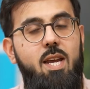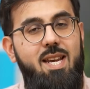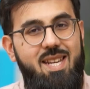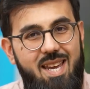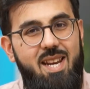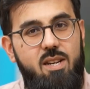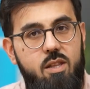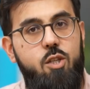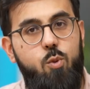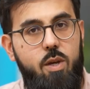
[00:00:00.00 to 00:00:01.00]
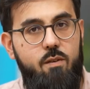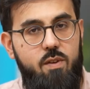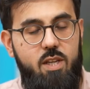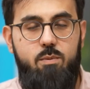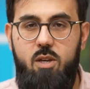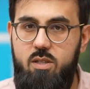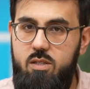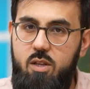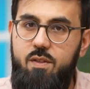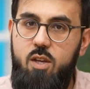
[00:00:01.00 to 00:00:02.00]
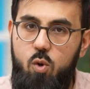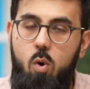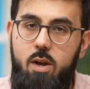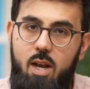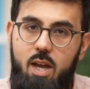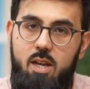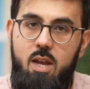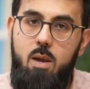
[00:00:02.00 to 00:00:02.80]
and get into the swing of things, because there's nothing quite like